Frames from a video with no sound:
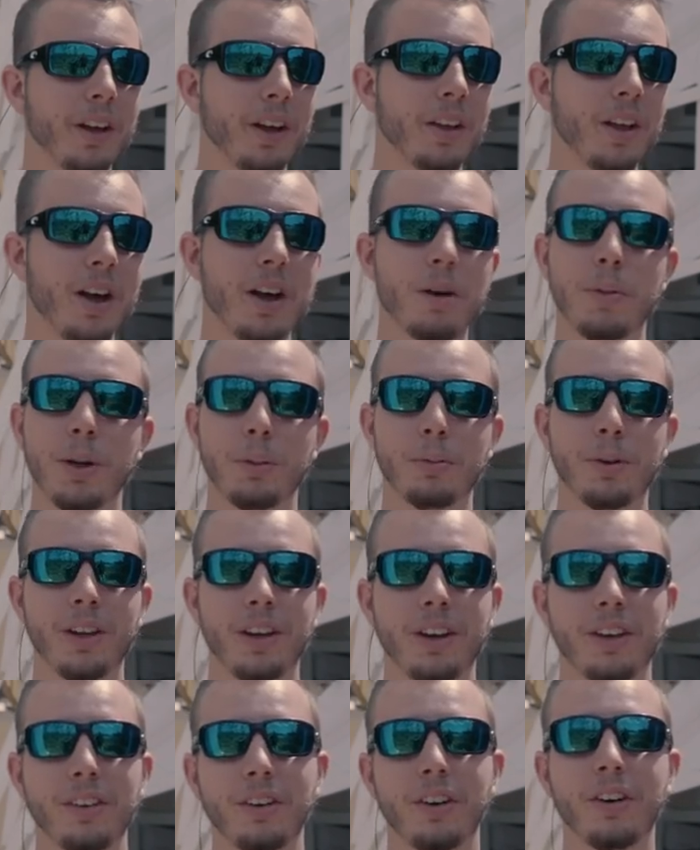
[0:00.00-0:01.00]
A lot of people
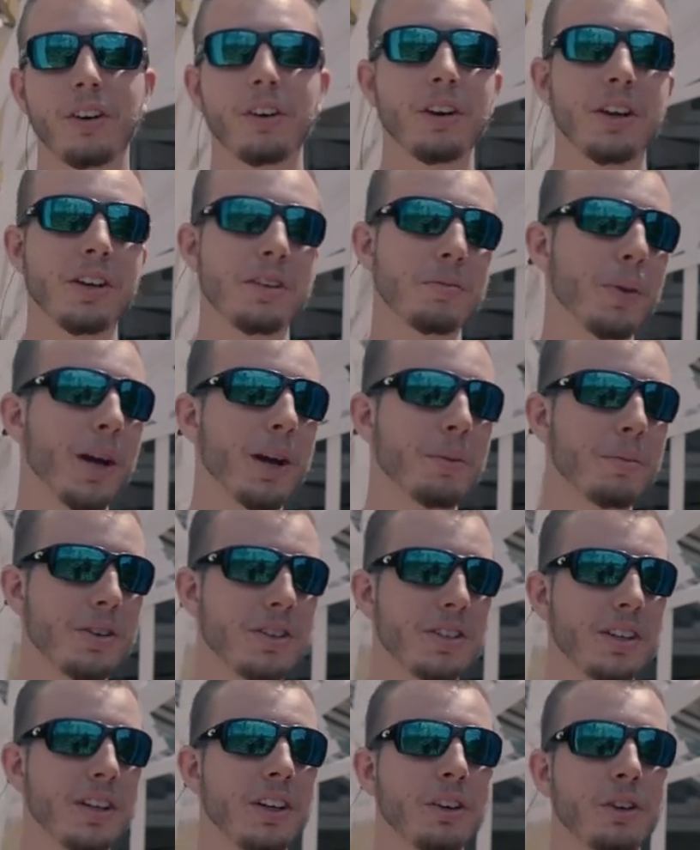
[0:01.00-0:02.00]
that aren't in Panama
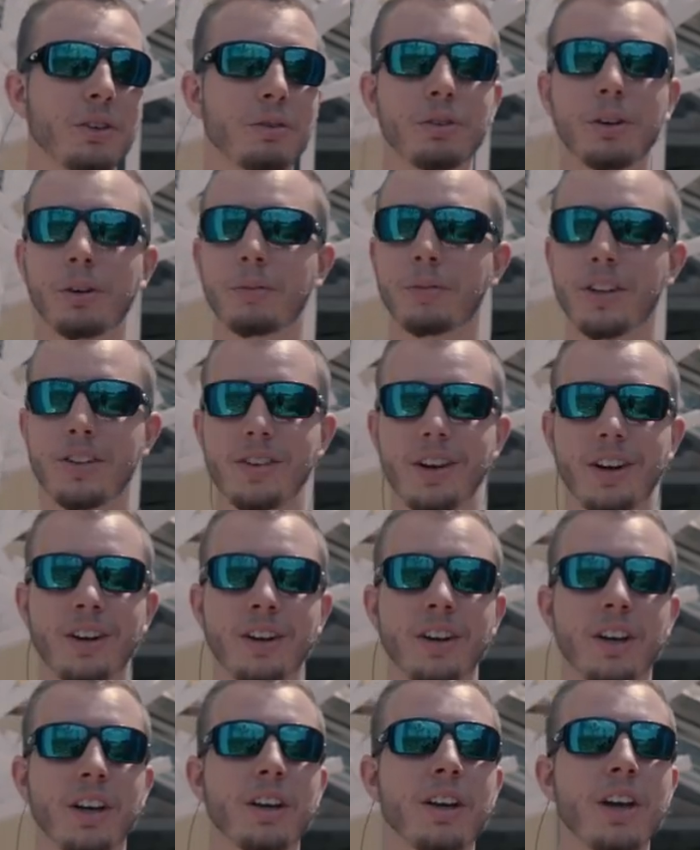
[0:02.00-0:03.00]
City or from this
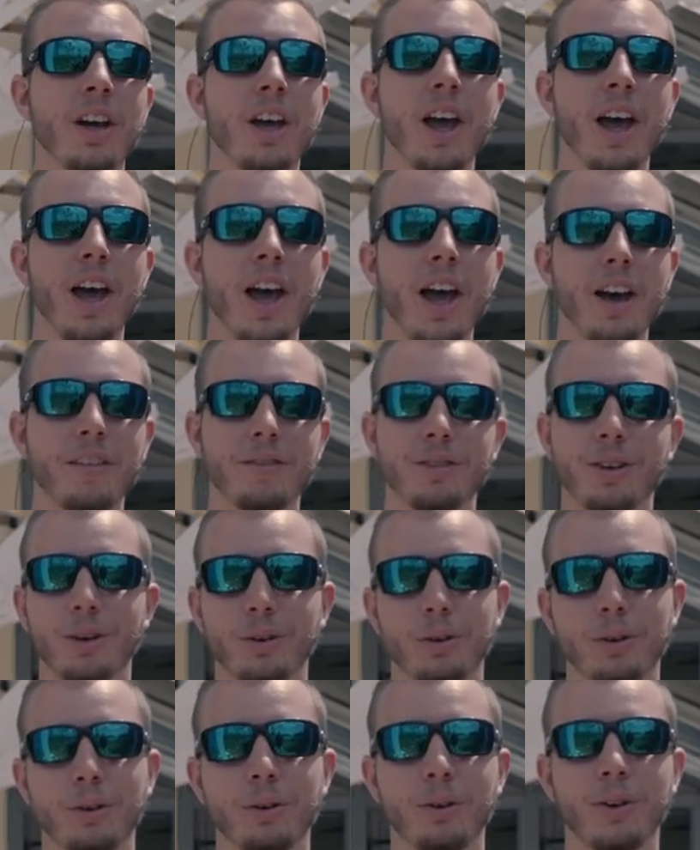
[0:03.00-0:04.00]
area have no
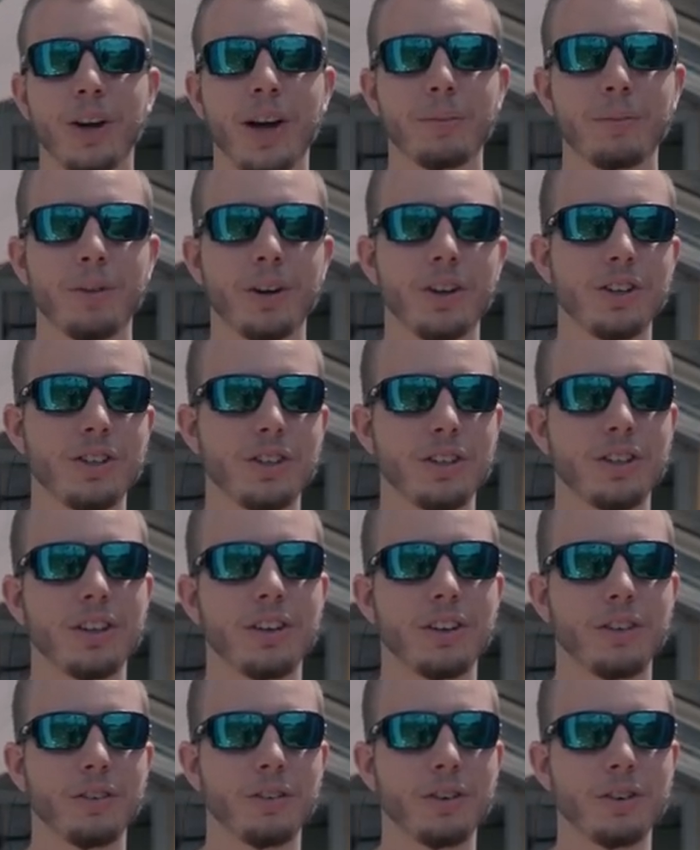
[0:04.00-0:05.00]
clue how much
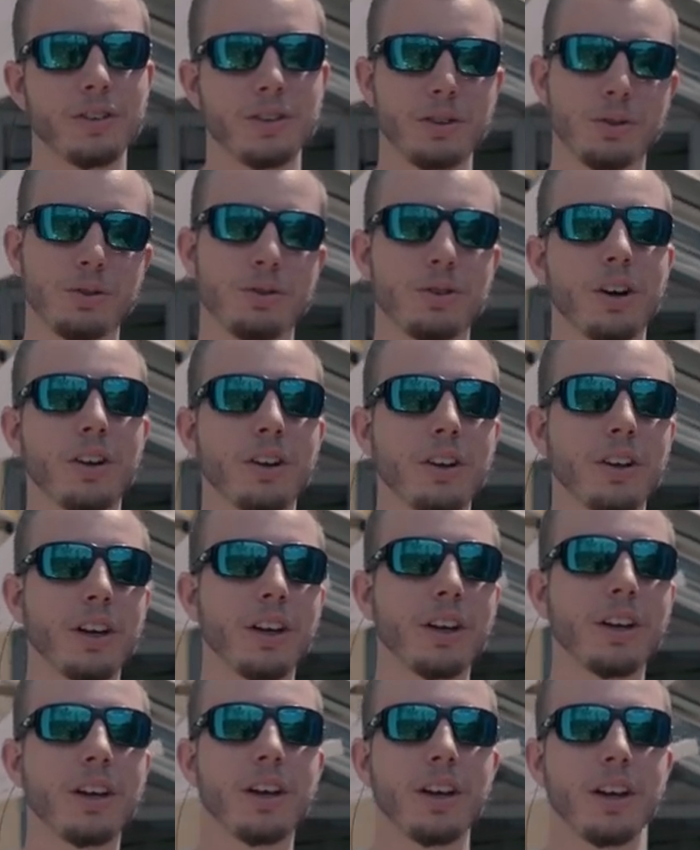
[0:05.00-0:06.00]
we're still
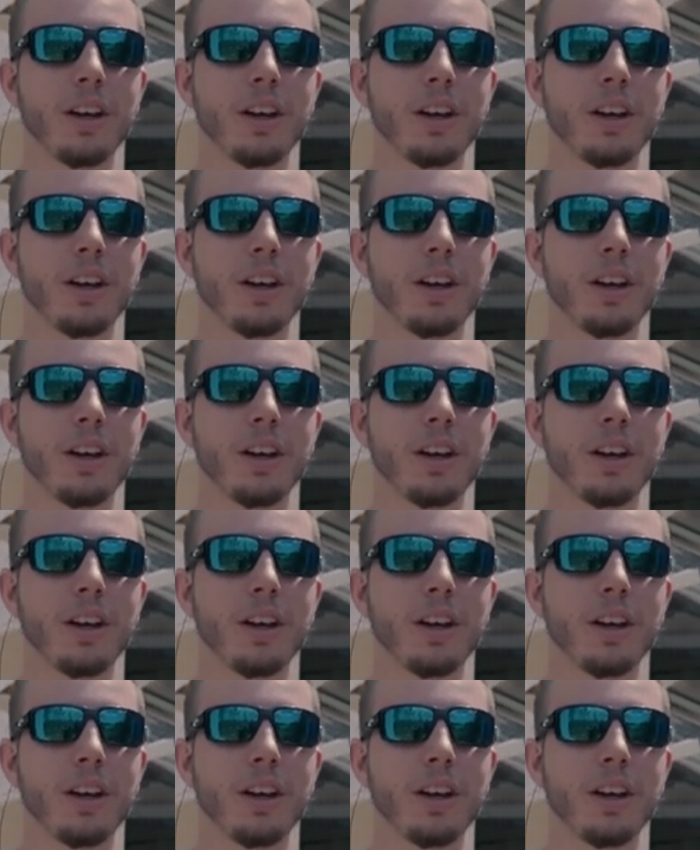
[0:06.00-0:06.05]
struggling.